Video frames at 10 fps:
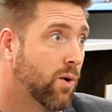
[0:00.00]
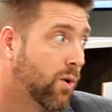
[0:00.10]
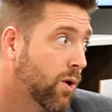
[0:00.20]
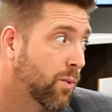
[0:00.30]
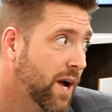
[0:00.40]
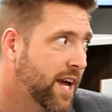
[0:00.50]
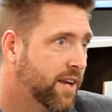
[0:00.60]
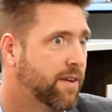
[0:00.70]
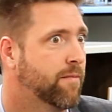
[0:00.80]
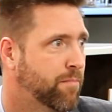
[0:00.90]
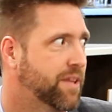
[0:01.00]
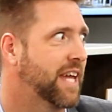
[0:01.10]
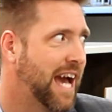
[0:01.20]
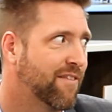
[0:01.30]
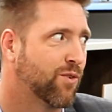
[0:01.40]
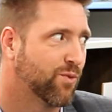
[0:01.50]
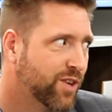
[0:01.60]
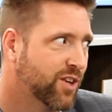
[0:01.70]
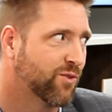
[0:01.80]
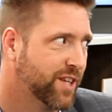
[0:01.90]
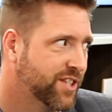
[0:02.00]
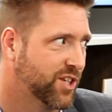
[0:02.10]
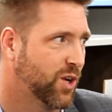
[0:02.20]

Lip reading: or when, but they have a real reason